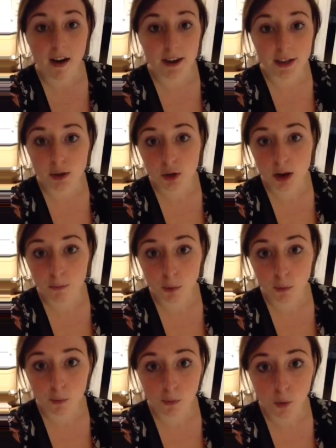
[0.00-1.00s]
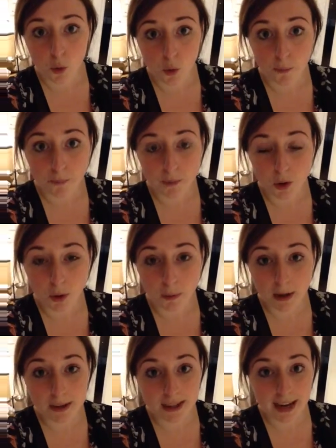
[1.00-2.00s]
I do travel for
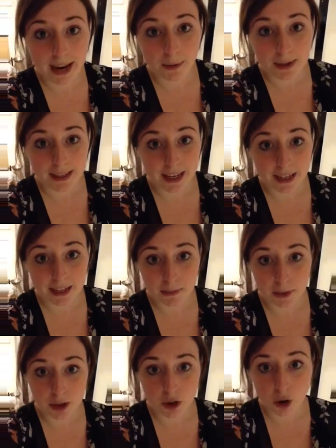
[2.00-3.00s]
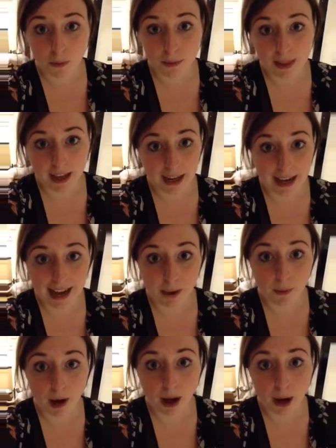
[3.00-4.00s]
almost an hour to get to my job and then an
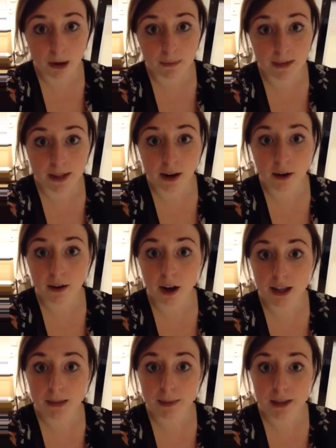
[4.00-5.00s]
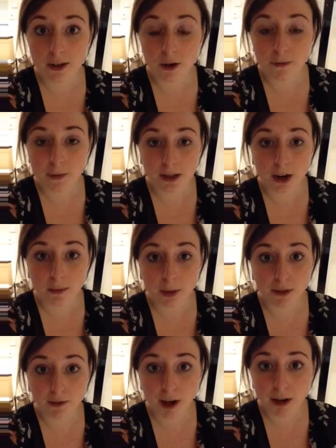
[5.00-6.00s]
hour home, so I spend a lot of my time
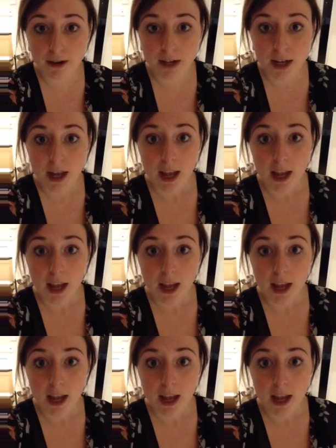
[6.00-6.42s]
on the road,